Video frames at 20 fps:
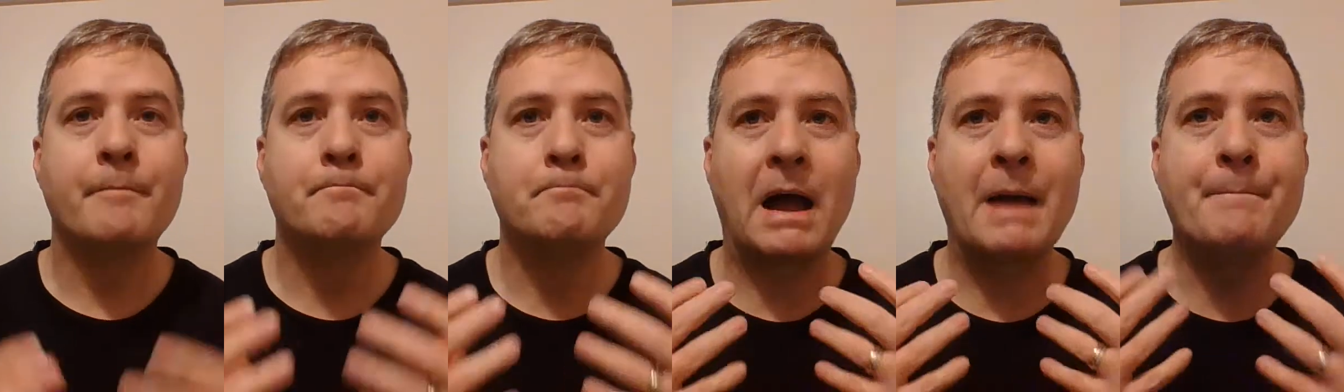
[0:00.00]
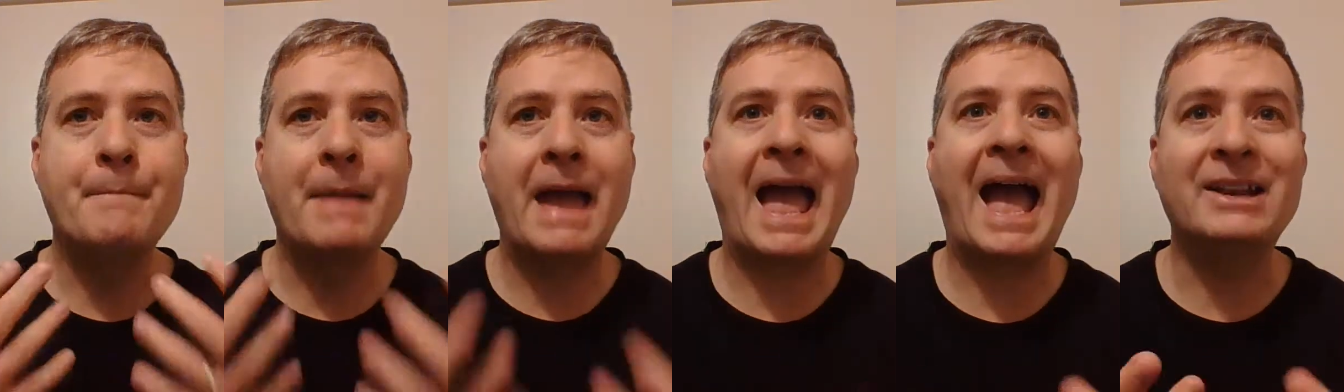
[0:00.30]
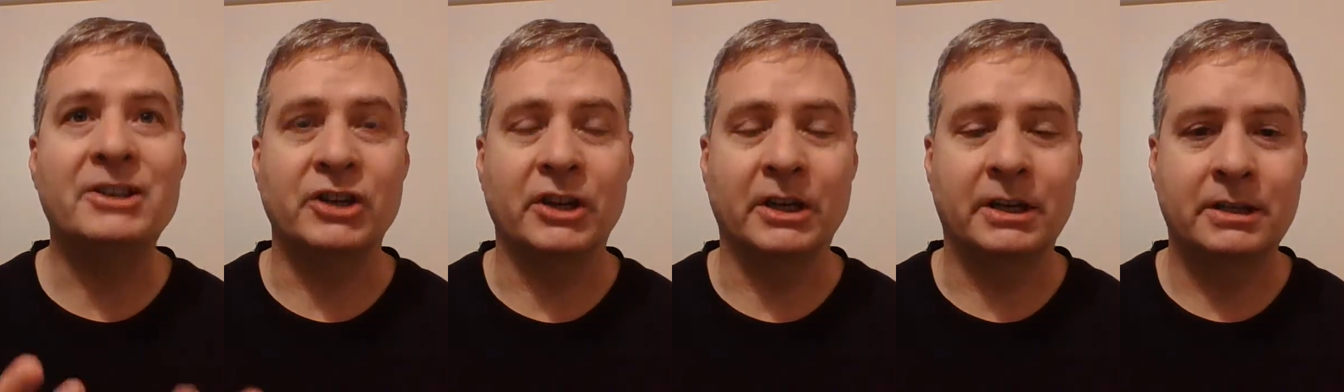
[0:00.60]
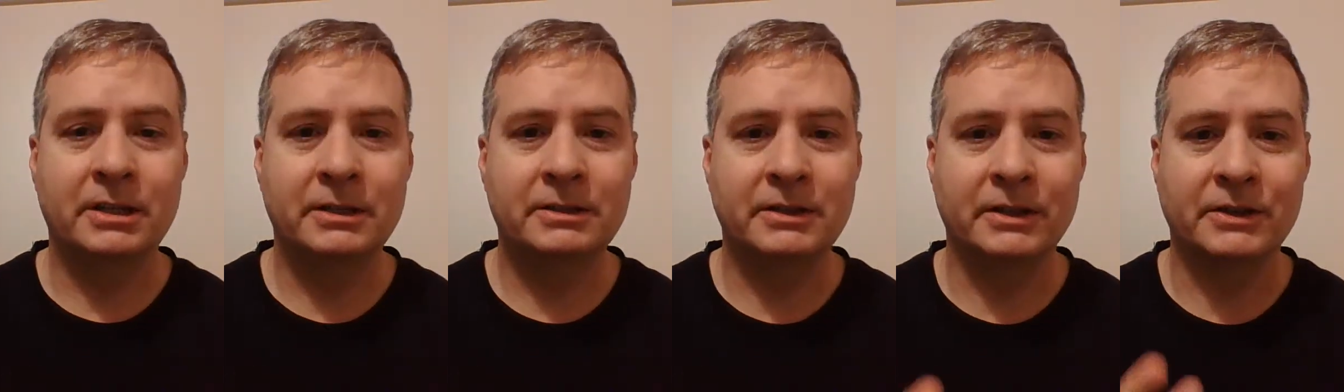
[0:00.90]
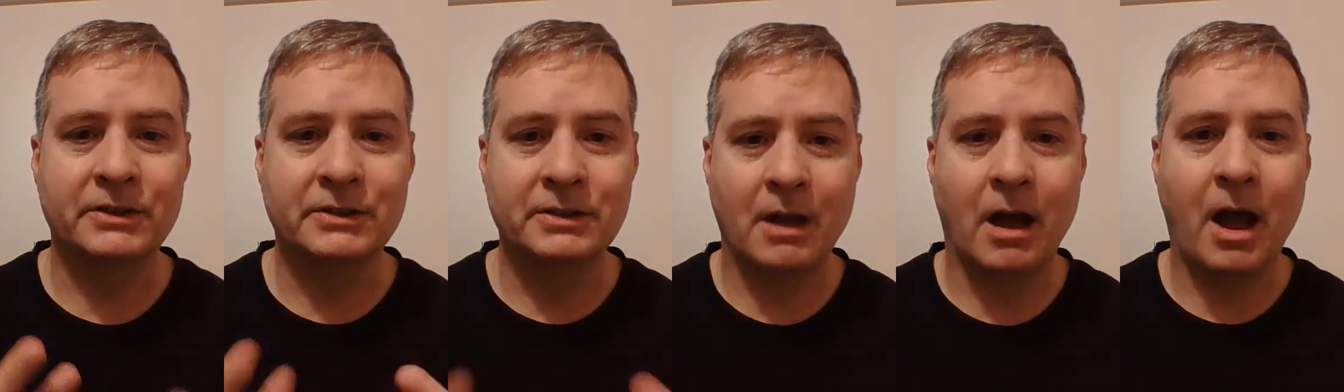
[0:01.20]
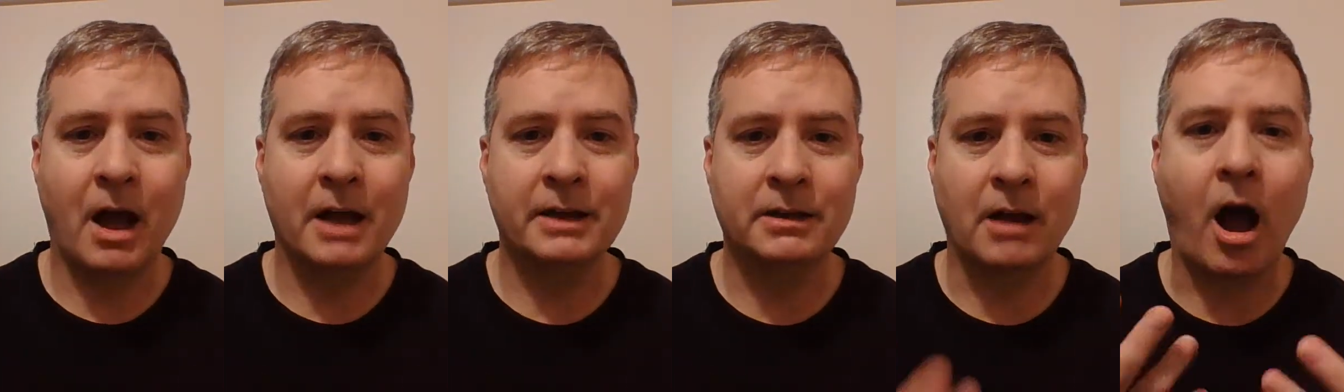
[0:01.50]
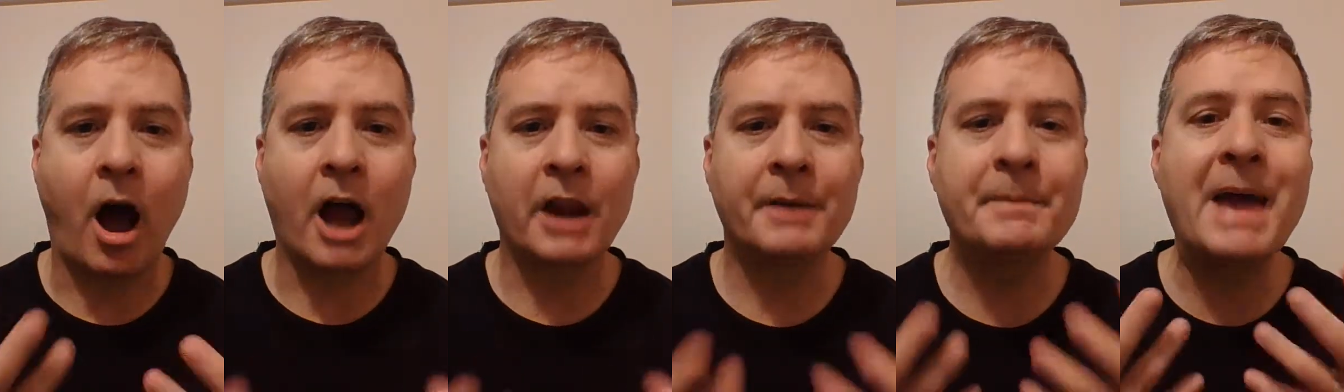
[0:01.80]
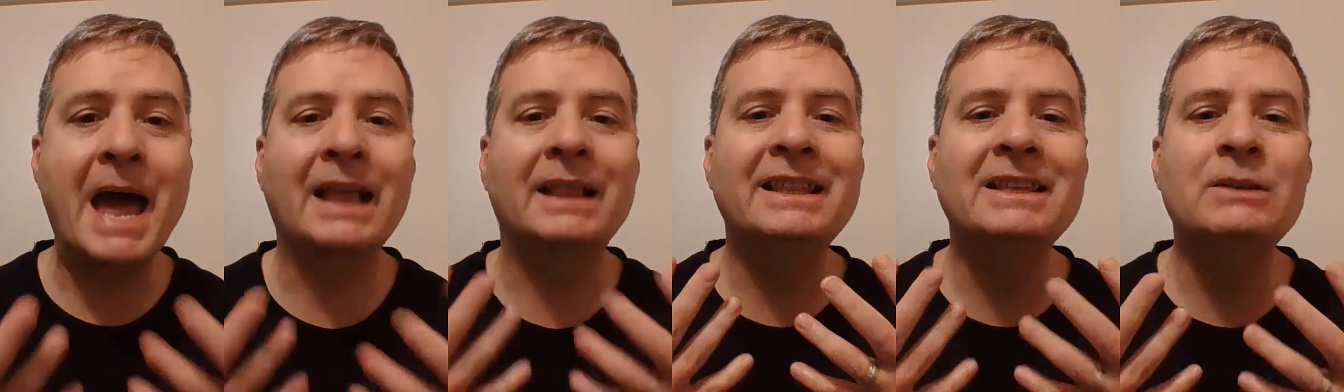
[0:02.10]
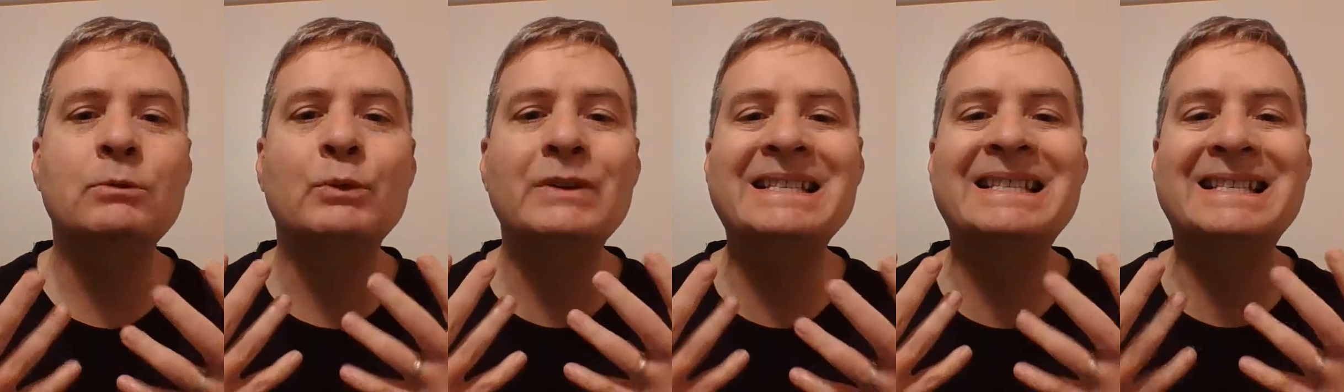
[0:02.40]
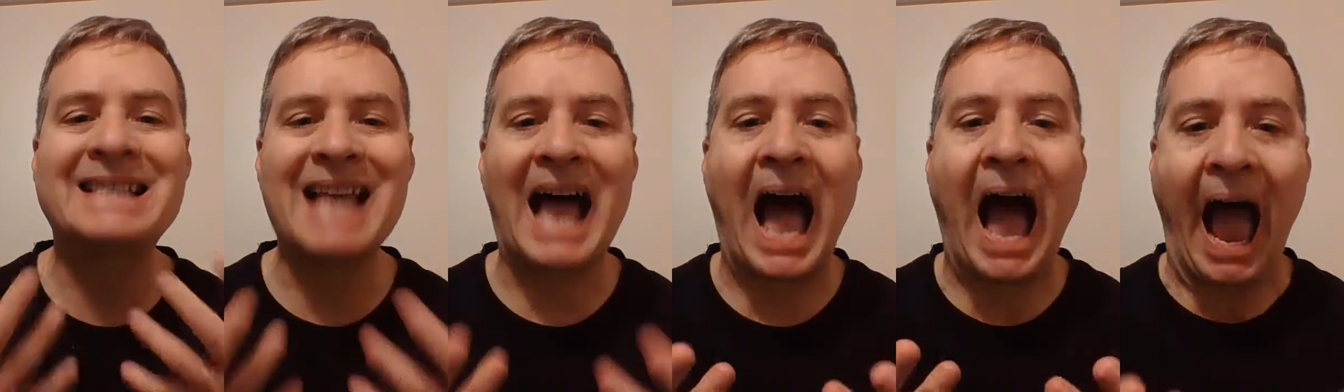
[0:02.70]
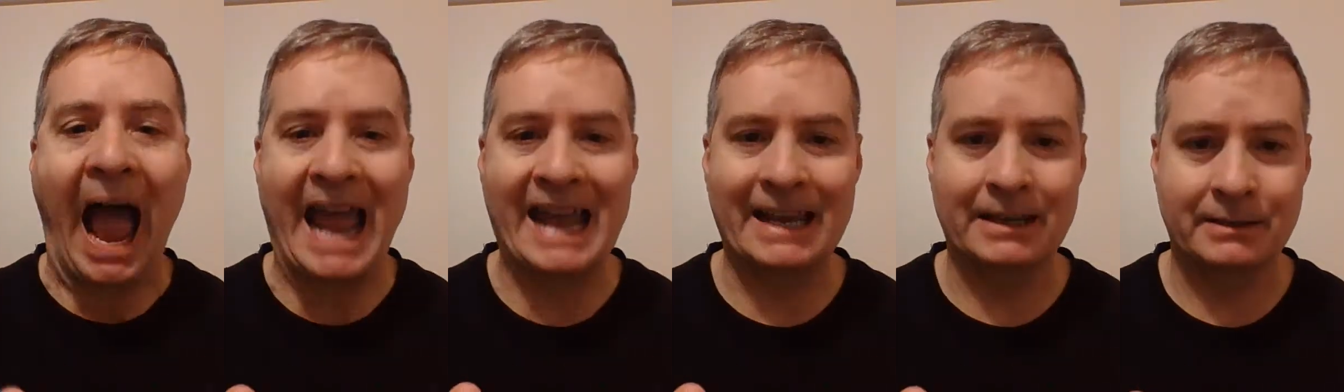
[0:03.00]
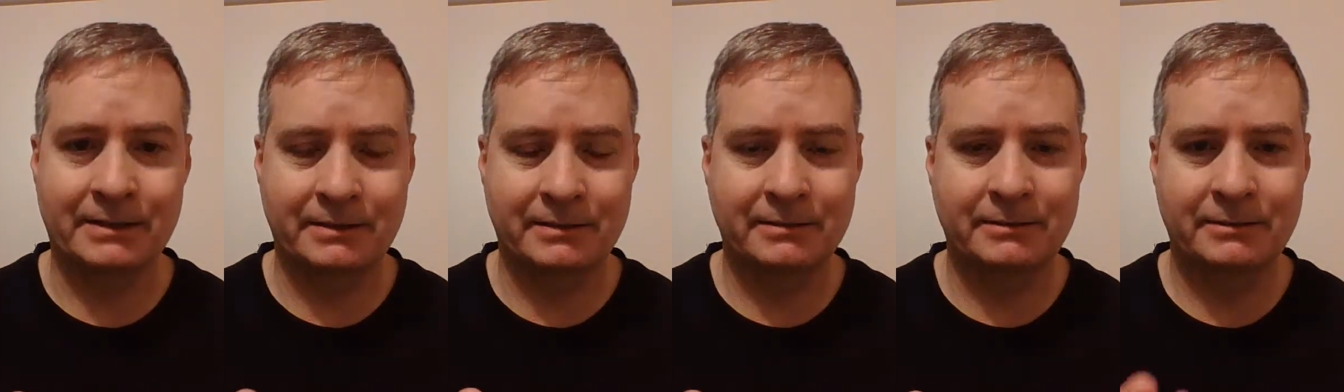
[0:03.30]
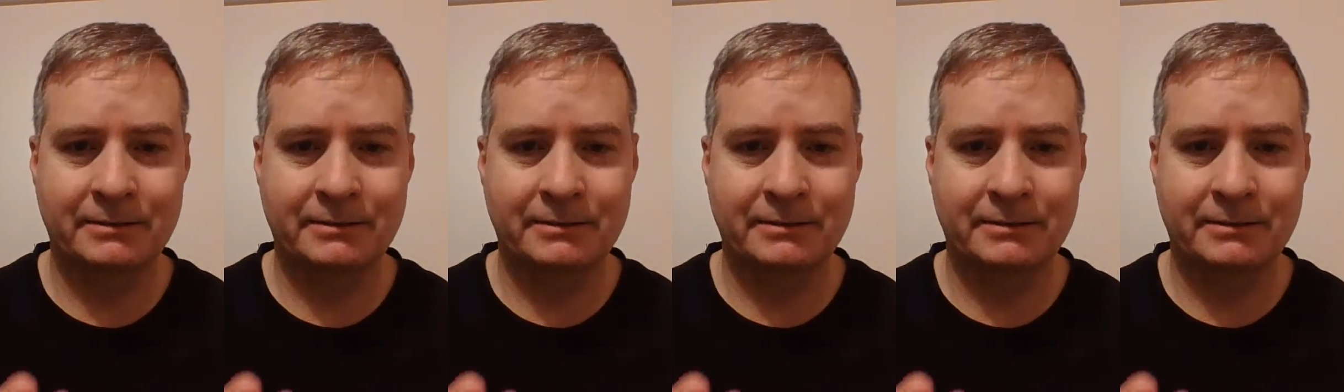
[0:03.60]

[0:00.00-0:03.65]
My magic does not automatically resize